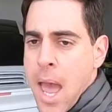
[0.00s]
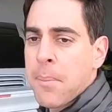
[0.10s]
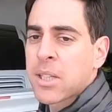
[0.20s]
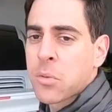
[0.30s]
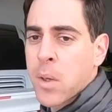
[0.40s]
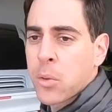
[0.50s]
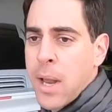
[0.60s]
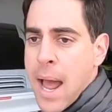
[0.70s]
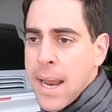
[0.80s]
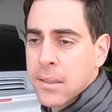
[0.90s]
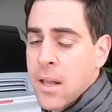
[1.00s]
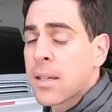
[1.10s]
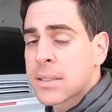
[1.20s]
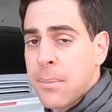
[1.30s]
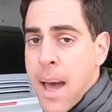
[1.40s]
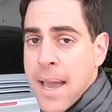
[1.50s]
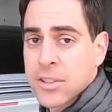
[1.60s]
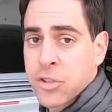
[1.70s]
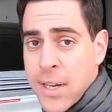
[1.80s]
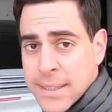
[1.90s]
MS-109
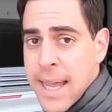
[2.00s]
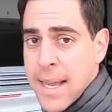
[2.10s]
customized race